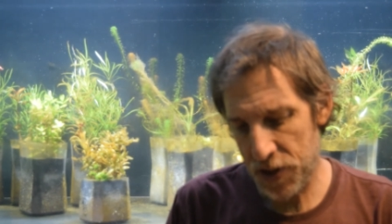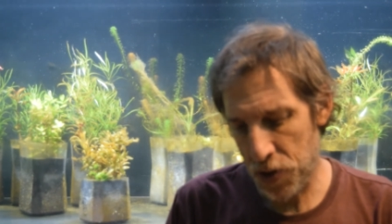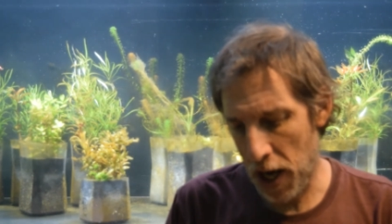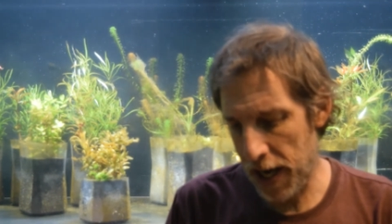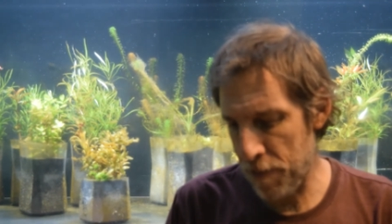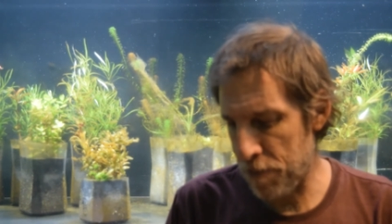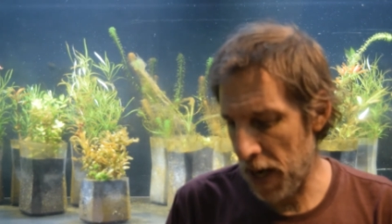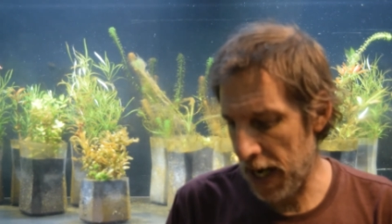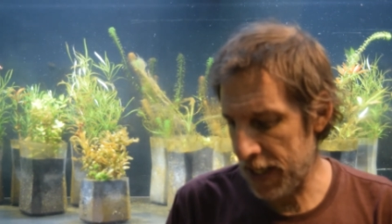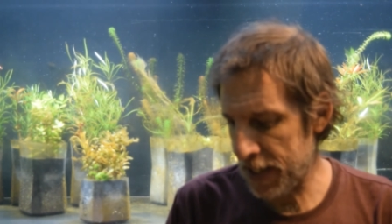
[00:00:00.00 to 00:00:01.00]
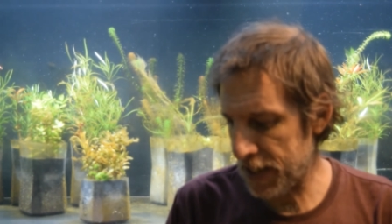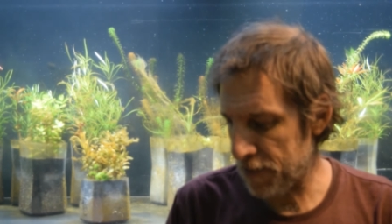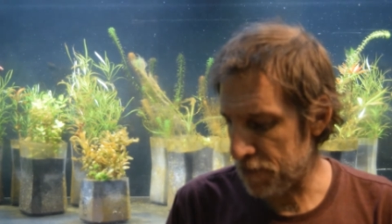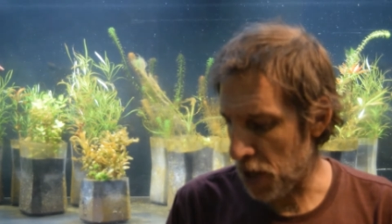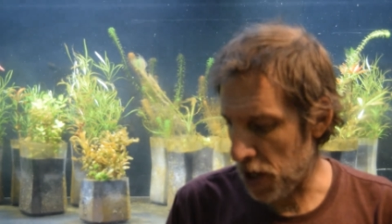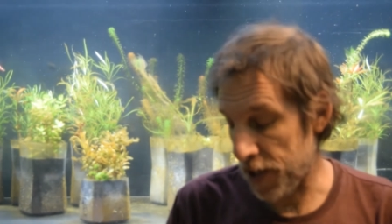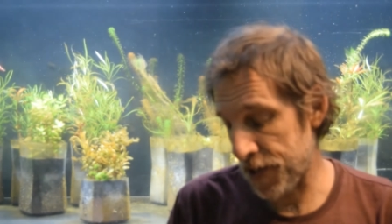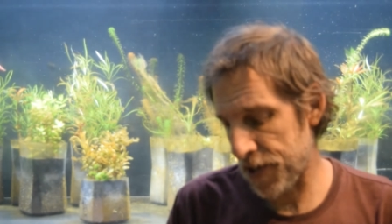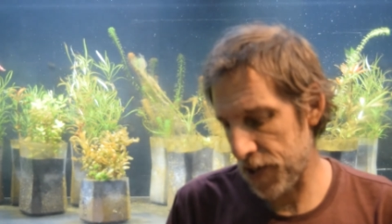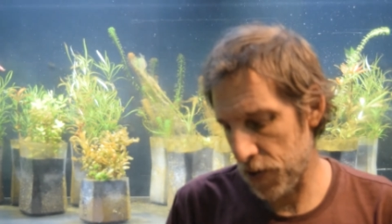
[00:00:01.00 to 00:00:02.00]
try and buy some
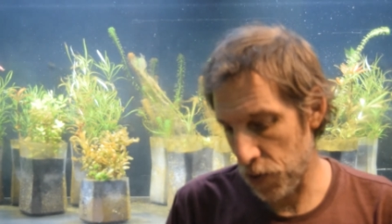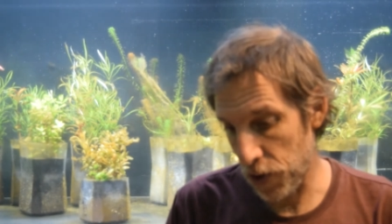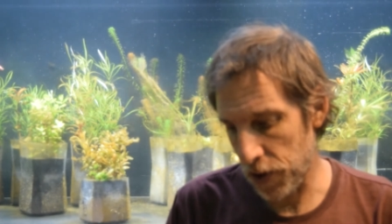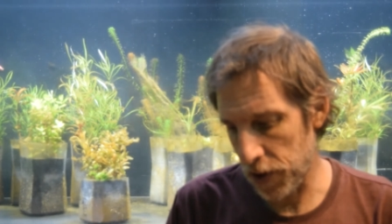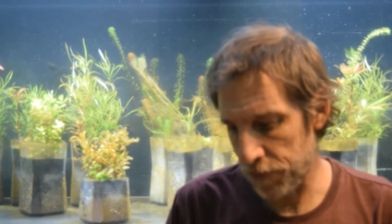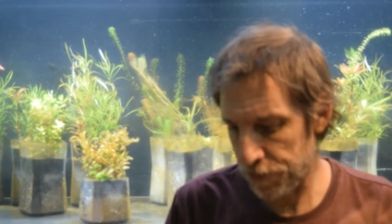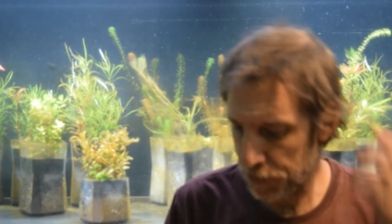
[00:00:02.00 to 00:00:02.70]
moss, or